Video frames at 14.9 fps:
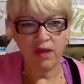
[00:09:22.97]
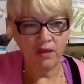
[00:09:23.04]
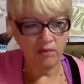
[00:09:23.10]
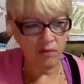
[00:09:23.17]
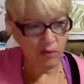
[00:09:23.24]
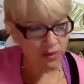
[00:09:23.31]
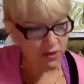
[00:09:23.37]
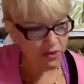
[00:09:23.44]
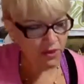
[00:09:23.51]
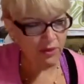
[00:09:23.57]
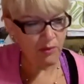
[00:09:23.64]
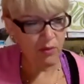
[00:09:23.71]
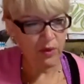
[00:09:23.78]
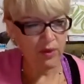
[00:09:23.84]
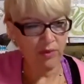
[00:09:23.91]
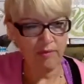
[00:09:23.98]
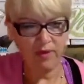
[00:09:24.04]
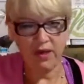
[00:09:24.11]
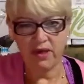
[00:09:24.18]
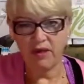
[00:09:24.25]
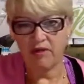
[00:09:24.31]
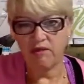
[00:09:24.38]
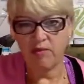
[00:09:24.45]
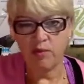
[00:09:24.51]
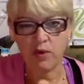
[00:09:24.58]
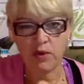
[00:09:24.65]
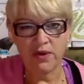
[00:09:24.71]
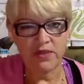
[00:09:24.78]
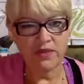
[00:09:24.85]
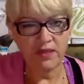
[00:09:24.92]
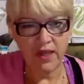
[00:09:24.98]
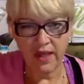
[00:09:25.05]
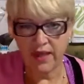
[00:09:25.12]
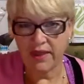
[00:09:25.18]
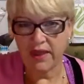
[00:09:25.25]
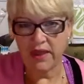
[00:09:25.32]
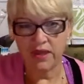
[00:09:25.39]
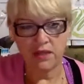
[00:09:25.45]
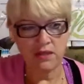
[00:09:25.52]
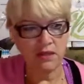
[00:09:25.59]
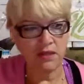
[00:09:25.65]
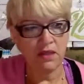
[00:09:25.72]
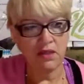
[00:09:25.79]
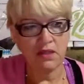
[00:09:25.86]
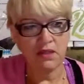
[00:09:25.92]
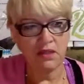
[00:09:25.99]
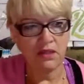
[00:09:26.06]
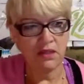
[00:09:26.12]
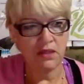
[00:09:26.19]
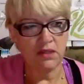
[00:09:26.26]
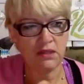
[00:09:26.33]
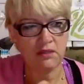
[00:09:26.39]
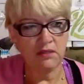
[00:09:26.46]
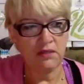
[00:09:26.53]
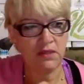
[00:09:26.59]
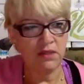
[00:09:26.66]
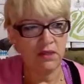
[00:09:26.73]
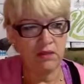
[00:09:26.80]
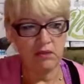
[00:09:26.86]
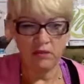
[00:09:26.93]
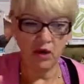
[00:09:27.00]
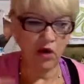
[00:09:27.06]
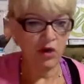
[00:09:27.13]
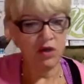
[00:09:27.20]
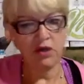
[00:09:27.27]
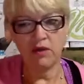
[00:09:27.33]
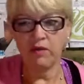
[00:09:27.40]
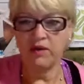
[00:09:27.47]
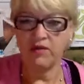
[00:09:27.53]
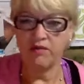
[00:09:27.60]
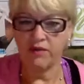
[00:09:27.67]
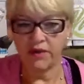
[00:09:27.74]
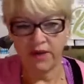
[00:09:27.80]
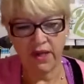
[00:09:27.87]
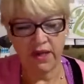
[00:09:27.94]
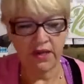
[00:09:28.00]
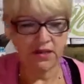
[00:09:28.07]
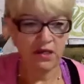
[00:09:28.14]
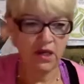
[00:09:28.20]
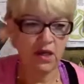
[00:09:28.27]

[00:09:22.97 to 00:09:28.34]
Boys are more competitive. Boys let things tend to, argue and forget.